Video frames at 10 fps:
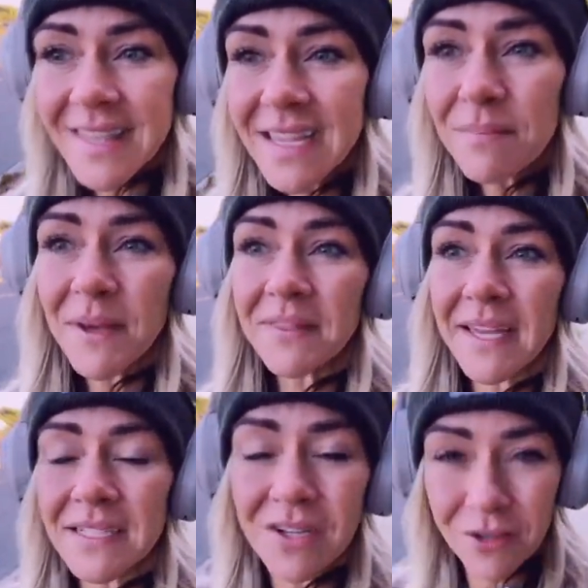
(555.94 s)
think about
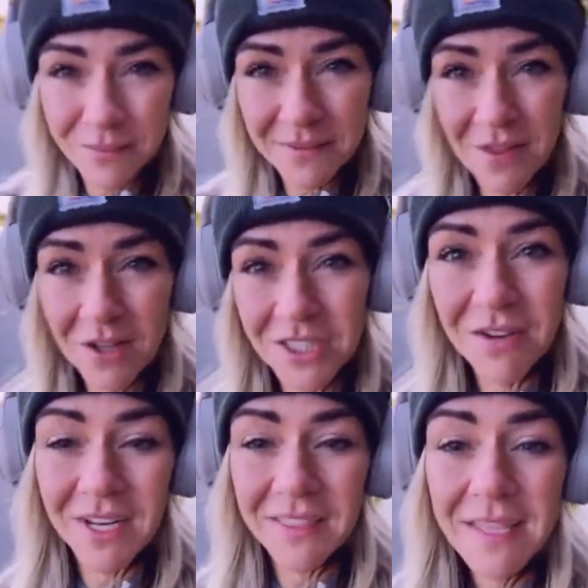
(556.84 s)
that in terms of
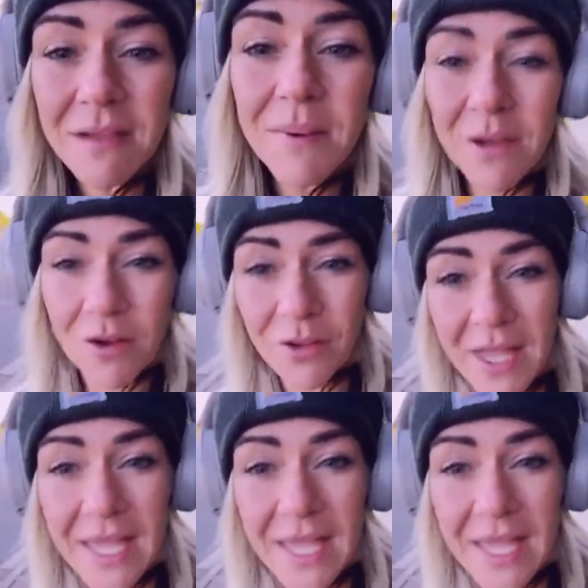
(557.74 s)
longevity. Think about,